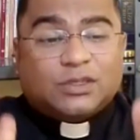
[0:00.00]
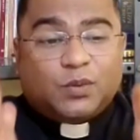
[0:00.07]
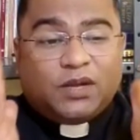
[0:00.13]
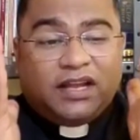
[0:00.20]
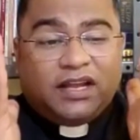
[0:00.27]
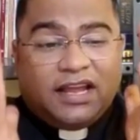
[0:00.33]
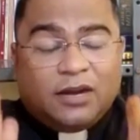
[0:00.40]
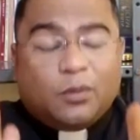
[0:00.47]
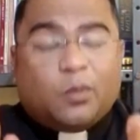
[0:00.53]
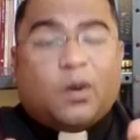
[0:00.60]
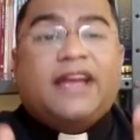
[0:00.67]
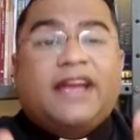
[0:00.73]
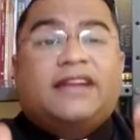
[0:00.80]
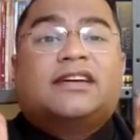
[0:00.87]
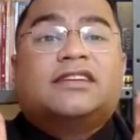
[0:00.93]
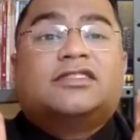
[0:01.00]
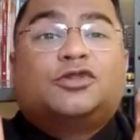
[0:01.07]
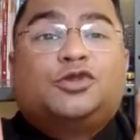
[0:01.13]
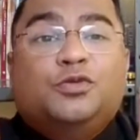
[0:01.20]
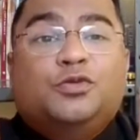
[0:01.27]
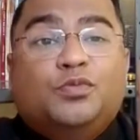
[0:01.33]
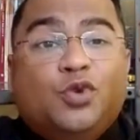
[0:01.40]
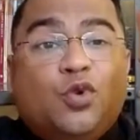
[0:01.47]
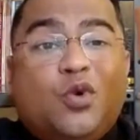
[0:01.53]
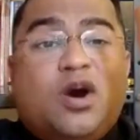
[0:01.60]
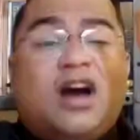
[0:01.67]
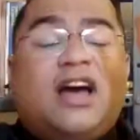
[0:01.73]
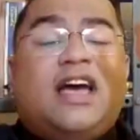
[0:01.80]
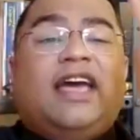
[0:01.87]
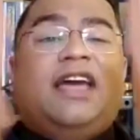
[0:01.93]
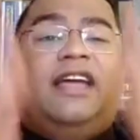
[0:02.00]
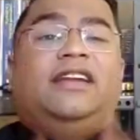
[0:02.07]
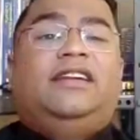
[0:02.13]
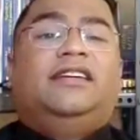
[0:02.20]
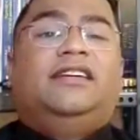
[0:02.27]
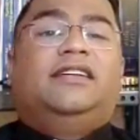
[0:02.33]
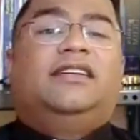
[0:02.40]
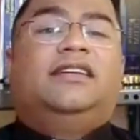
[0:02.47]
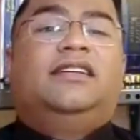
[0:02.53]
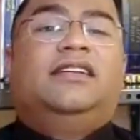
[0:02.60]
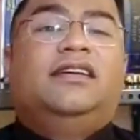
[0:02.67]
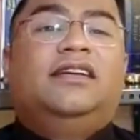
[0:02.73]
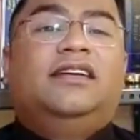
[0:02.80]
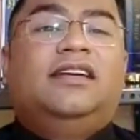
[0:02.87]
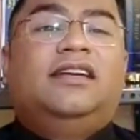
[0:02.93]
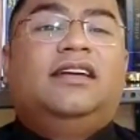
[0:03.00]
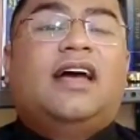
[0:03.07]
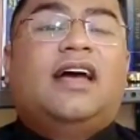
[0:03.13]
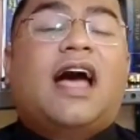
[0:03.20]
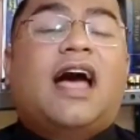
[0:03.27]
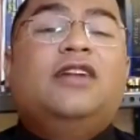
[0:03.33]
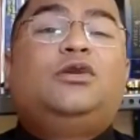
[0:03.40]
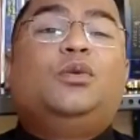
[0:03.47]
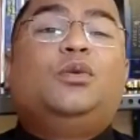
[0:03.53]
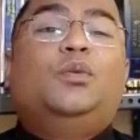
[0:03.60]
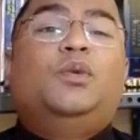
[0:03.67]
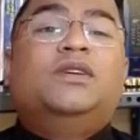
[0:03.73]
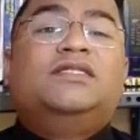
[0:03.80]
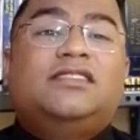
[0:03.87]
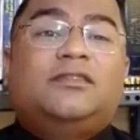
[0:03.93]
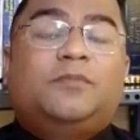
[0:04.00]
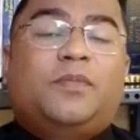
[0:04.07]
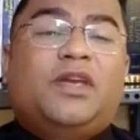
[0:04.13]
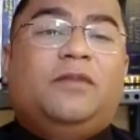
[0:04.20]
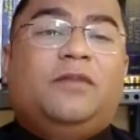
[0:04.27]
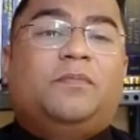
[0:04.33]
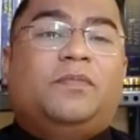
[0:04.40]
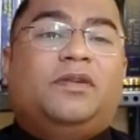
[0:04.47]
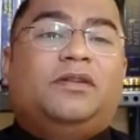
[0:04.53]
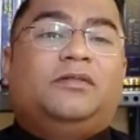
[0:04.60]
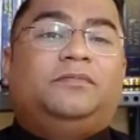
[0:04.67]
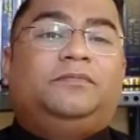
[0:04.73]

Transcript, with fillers: will invite us to move ahead and to visit people.